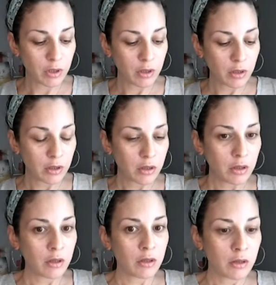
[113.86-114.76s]

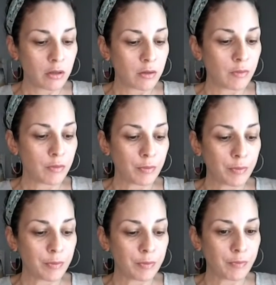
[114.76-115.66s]

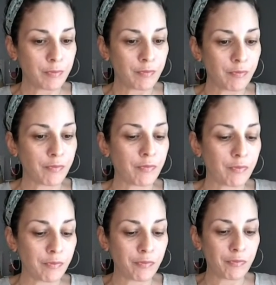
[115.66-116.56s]

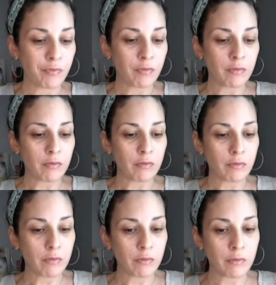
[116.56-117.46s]

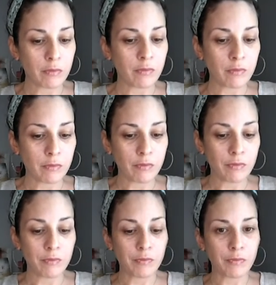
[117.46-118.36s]

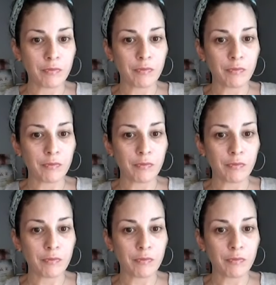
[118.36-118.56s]
(silence)